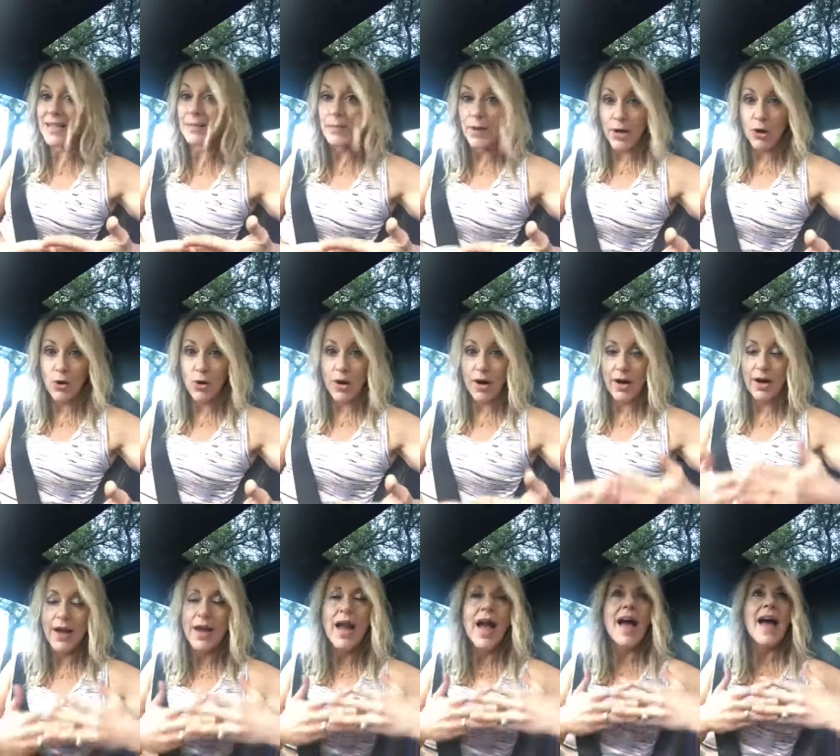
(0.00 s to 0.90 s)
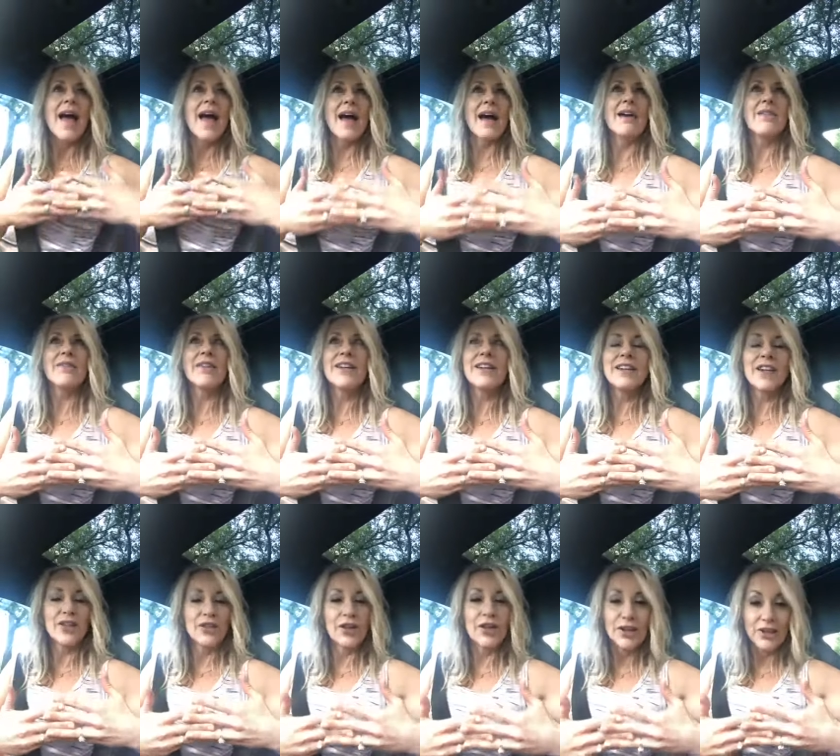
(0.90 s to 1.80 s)
in my car, having
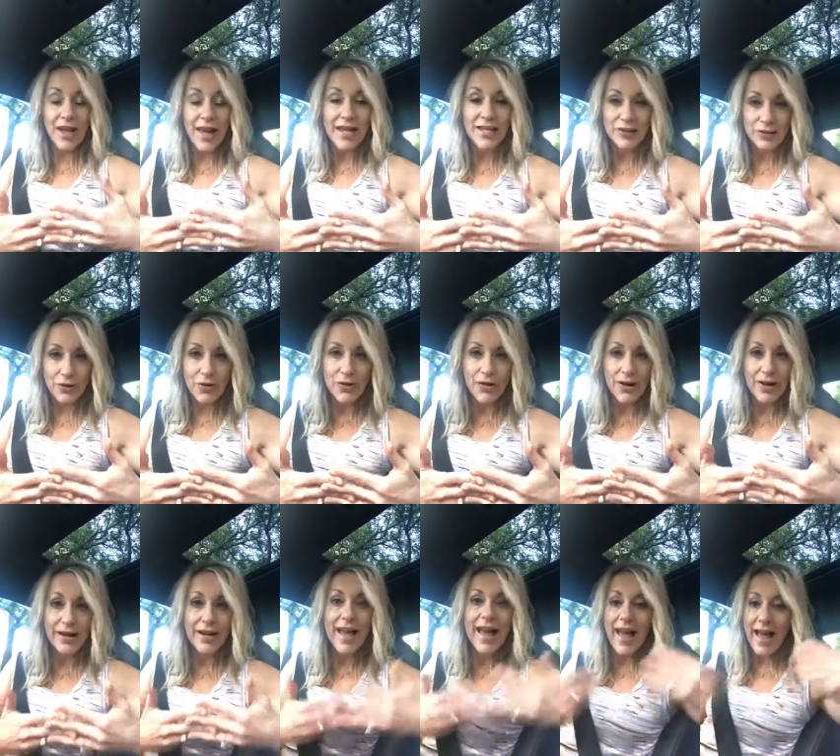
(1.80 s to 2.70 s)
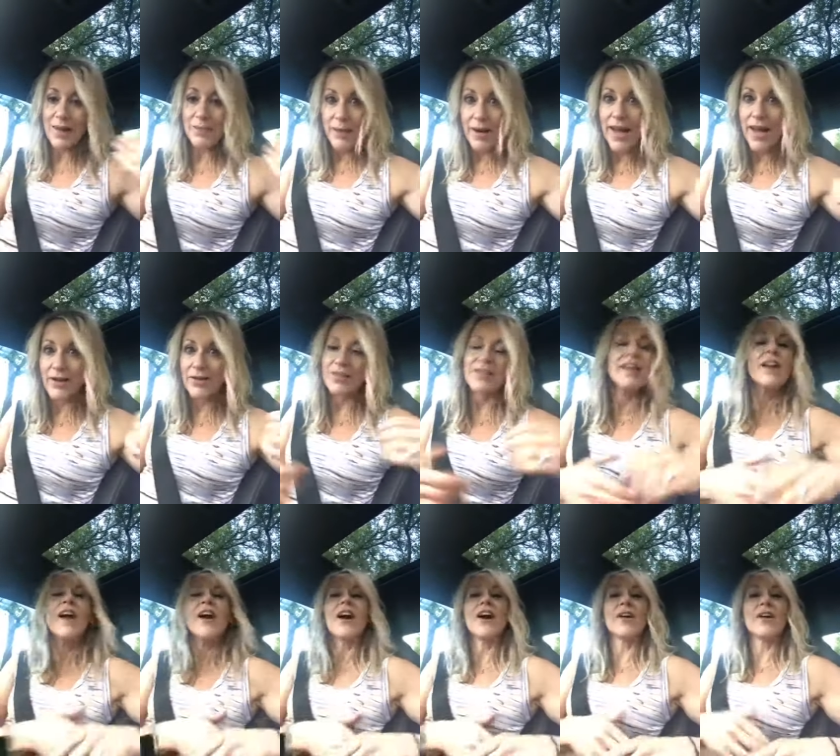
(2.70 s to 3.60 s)
the lights on at my house.
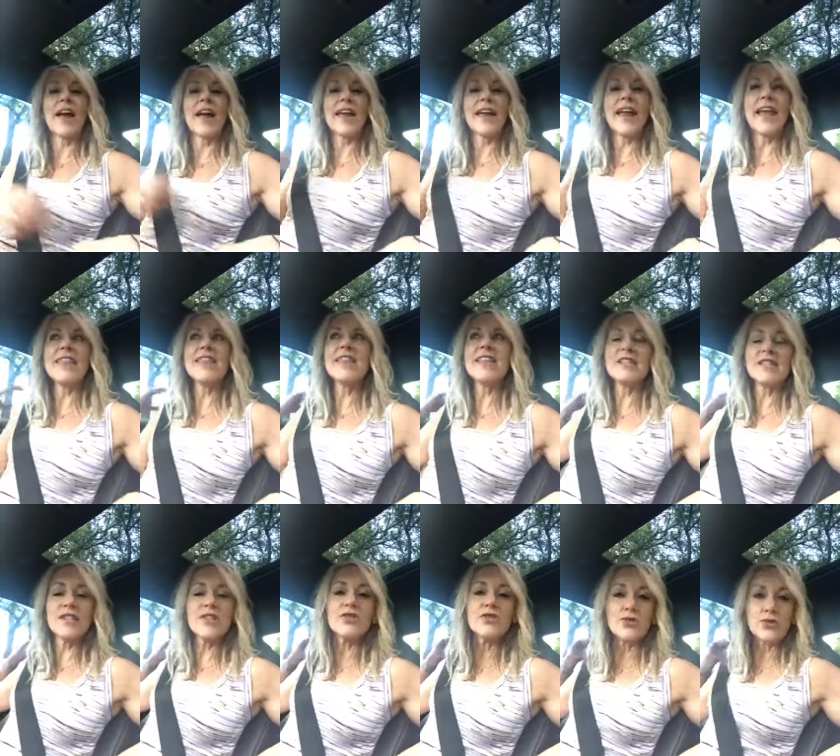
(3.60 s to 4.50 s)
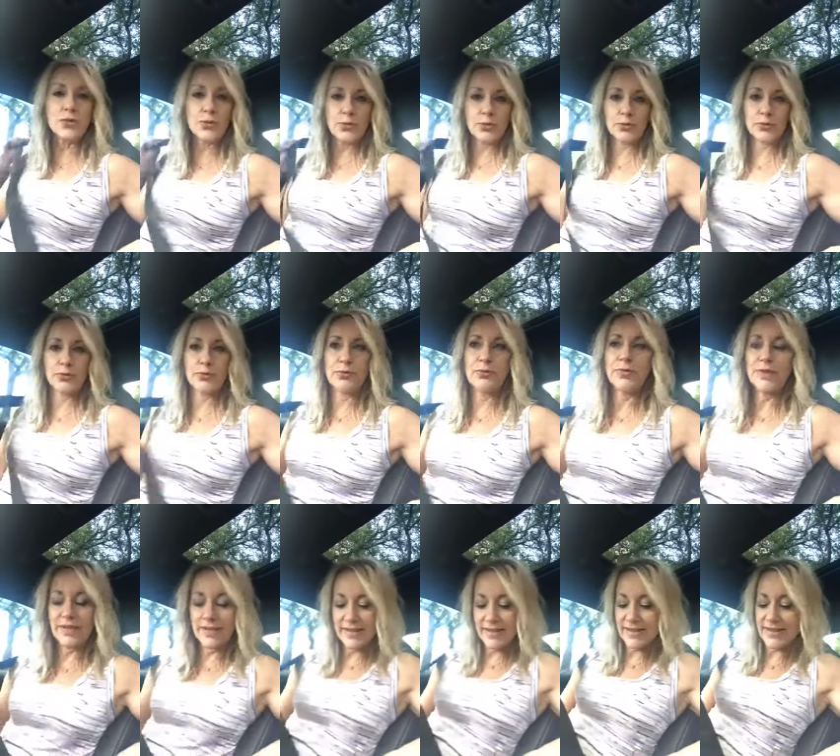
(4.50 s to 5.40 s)
All right, and this is true.
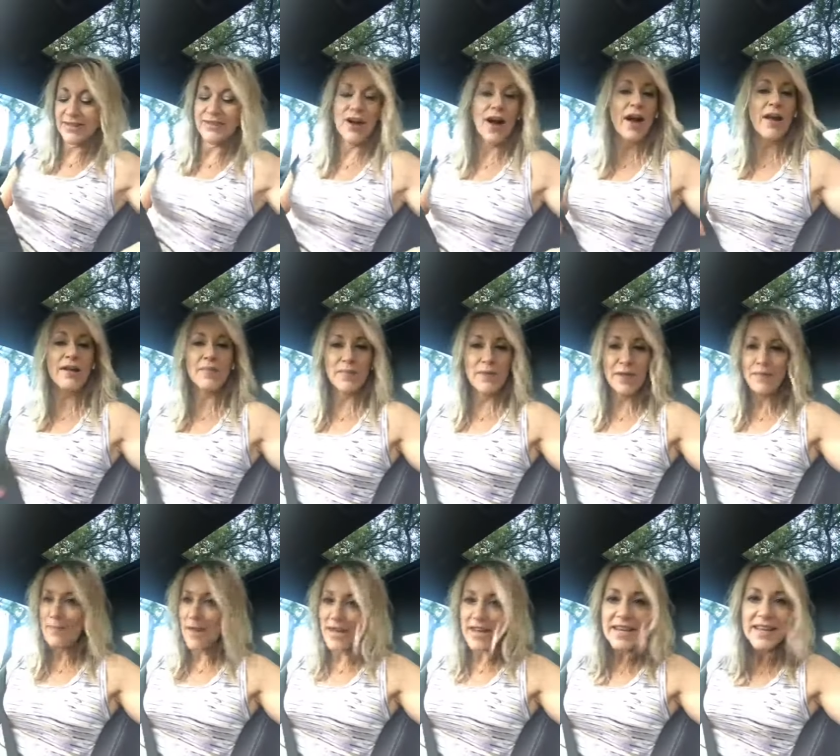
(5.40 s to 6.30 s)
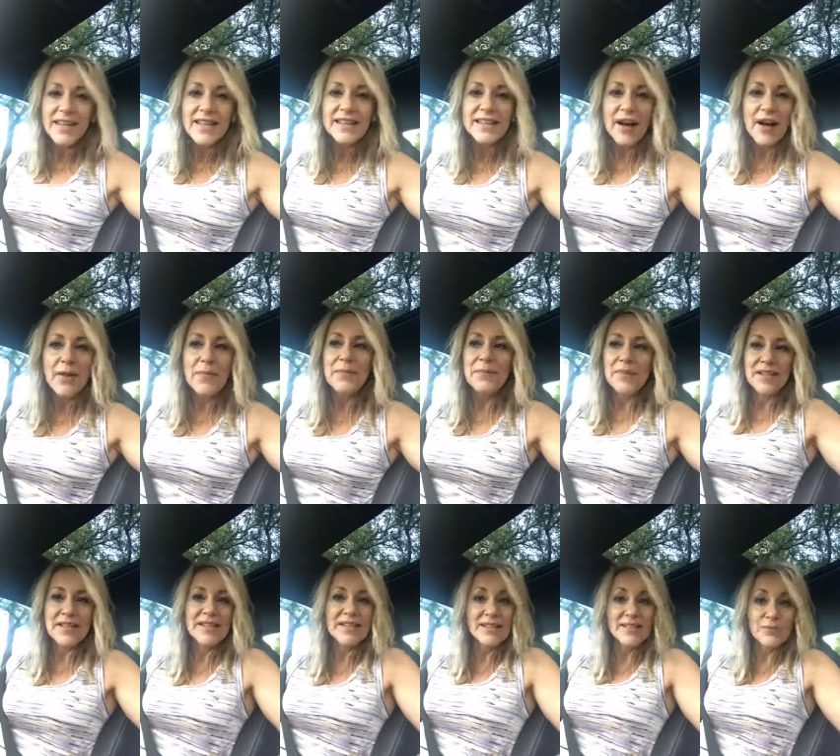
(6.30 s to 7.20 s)
This is not me making this up.
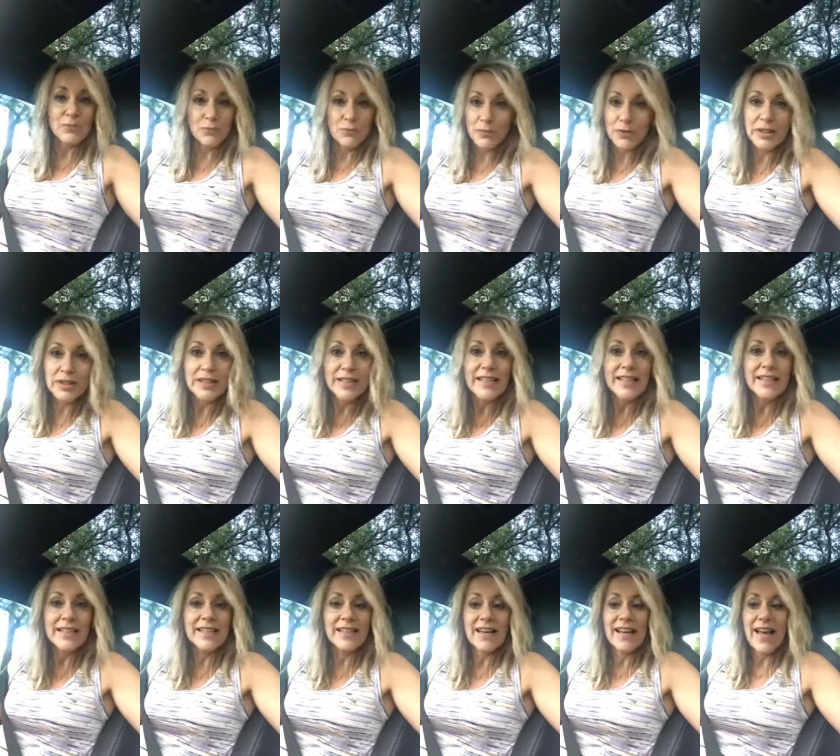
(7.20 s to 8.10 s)
This is really